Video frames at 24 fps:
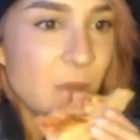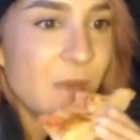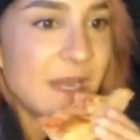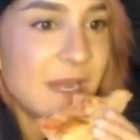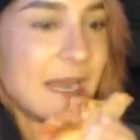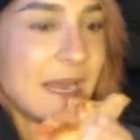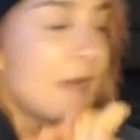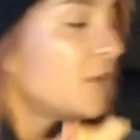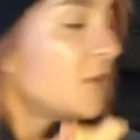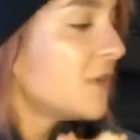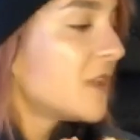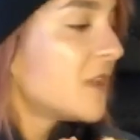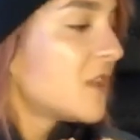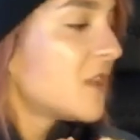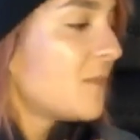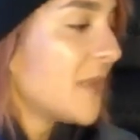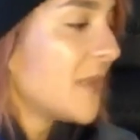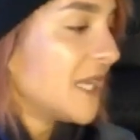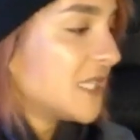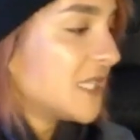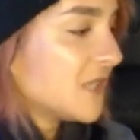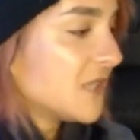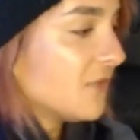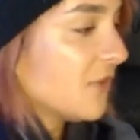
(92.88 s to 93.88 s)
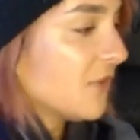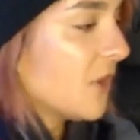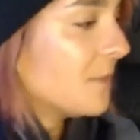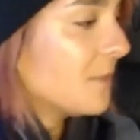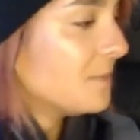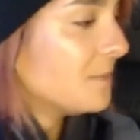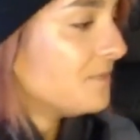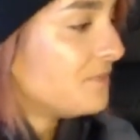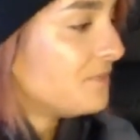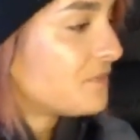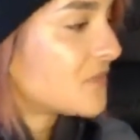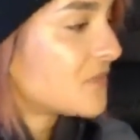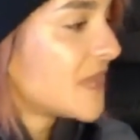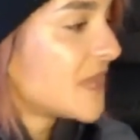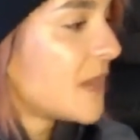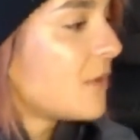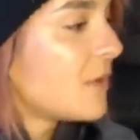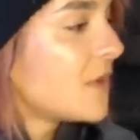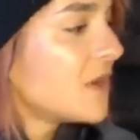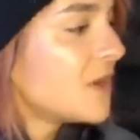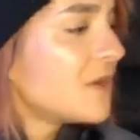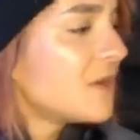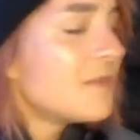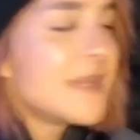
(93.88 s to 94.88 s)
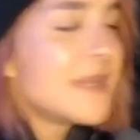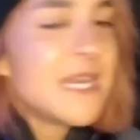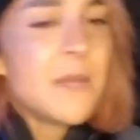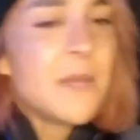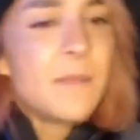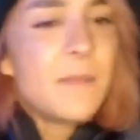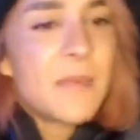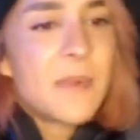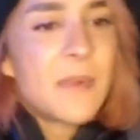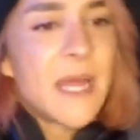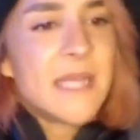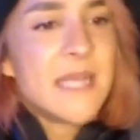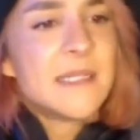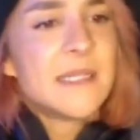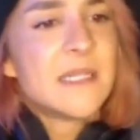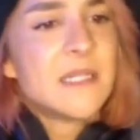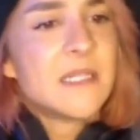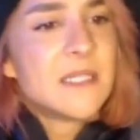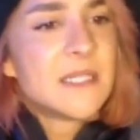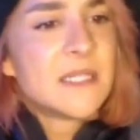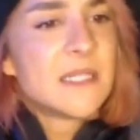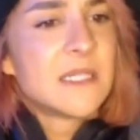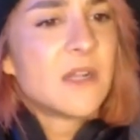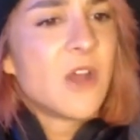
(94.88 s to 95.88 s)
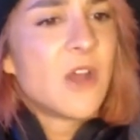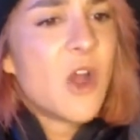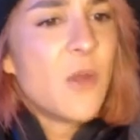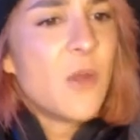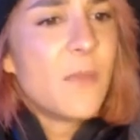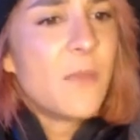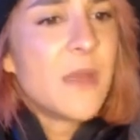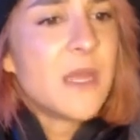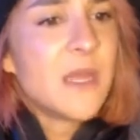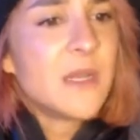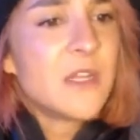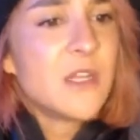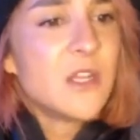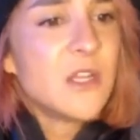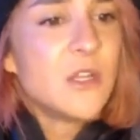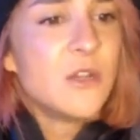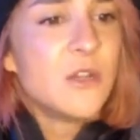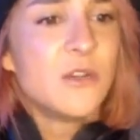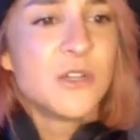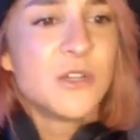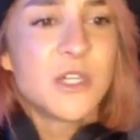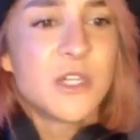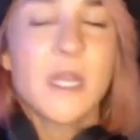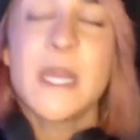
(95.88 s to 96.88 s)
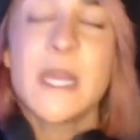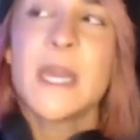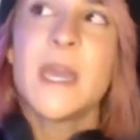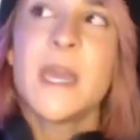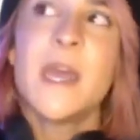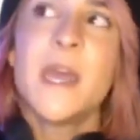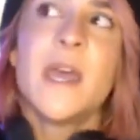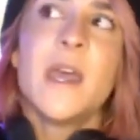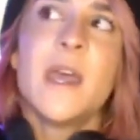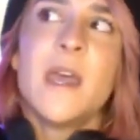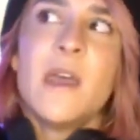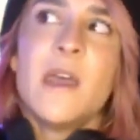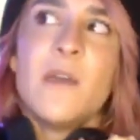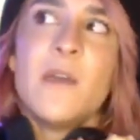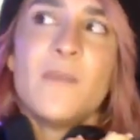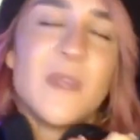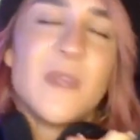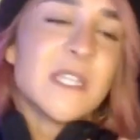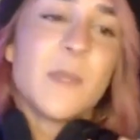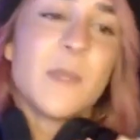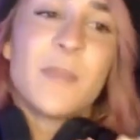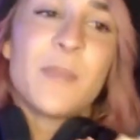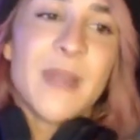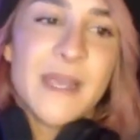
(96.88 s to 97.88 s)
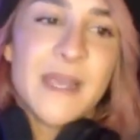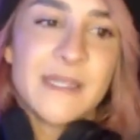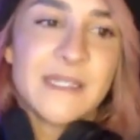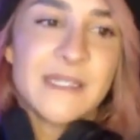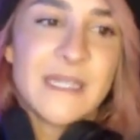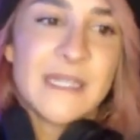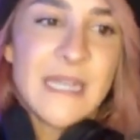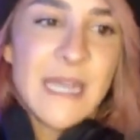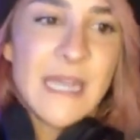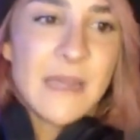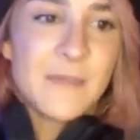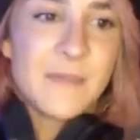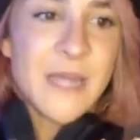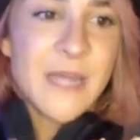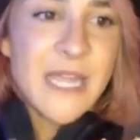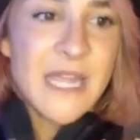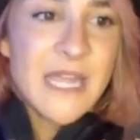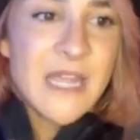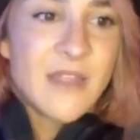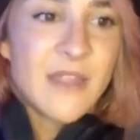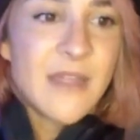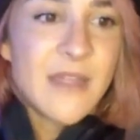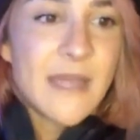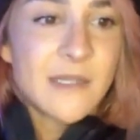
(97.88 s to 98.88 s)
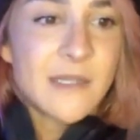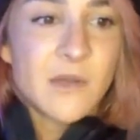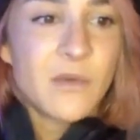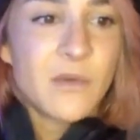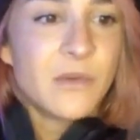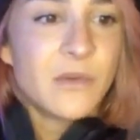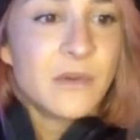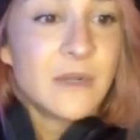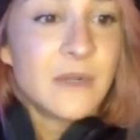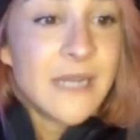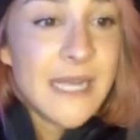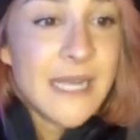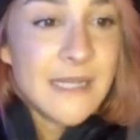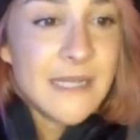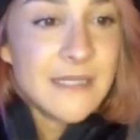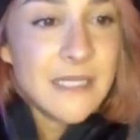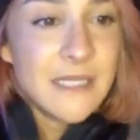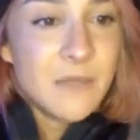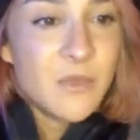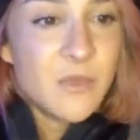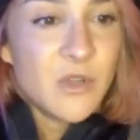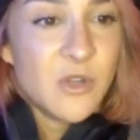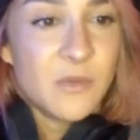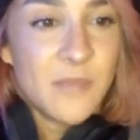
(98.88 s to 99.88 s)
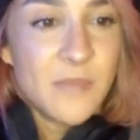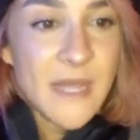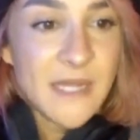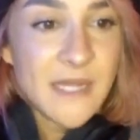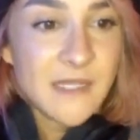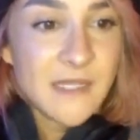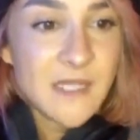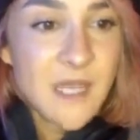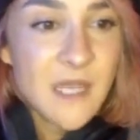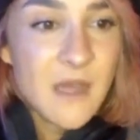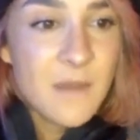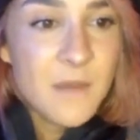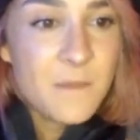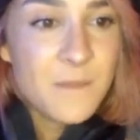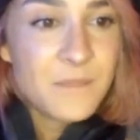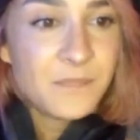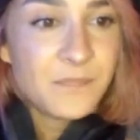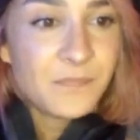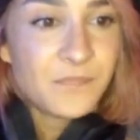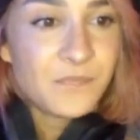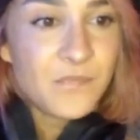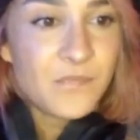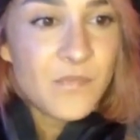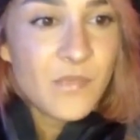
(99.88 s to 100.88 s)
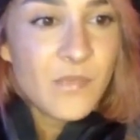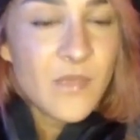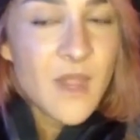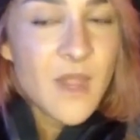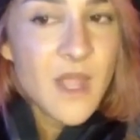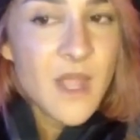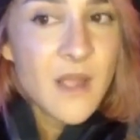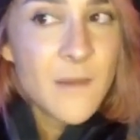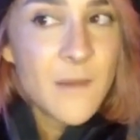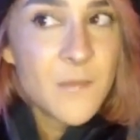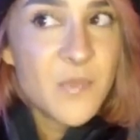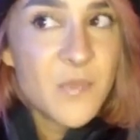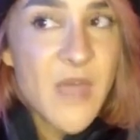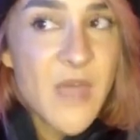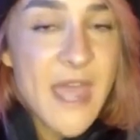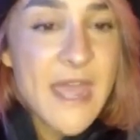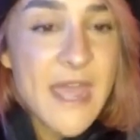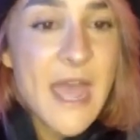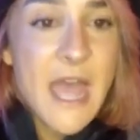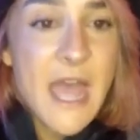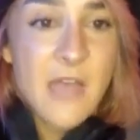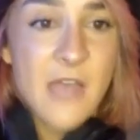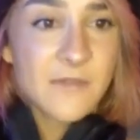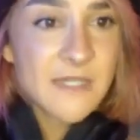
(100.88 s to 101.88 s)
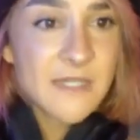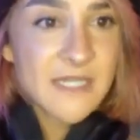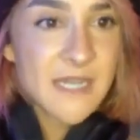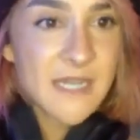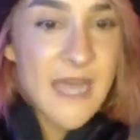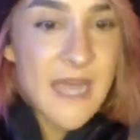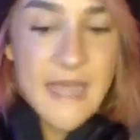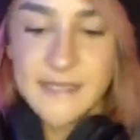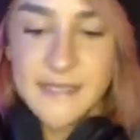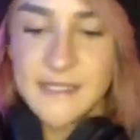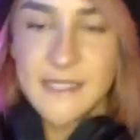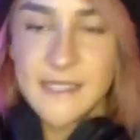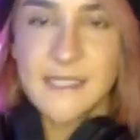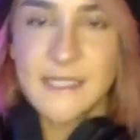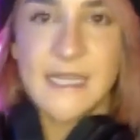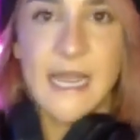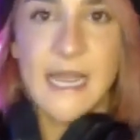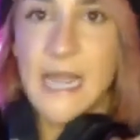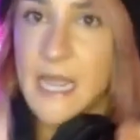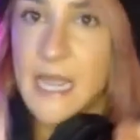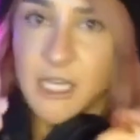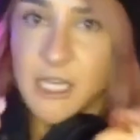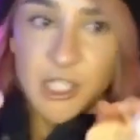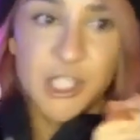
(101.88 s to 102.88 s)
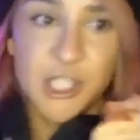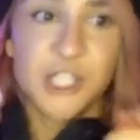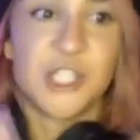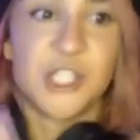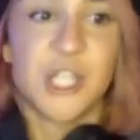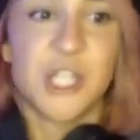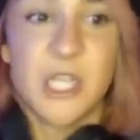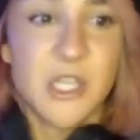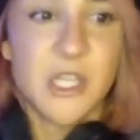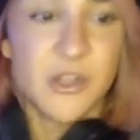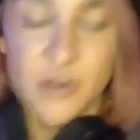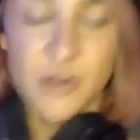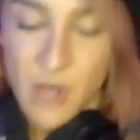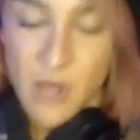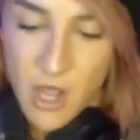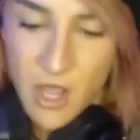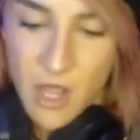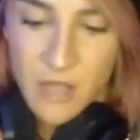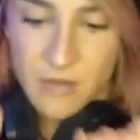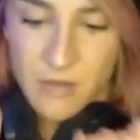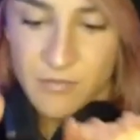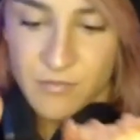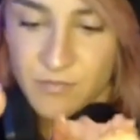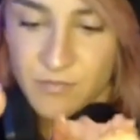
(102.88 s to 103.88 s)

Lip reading: Where'd I order the pizza from? There weren't many places still open. Usually, there's a place near me that's called Lazy Moon Pizza. They have slices, like, I shit you not,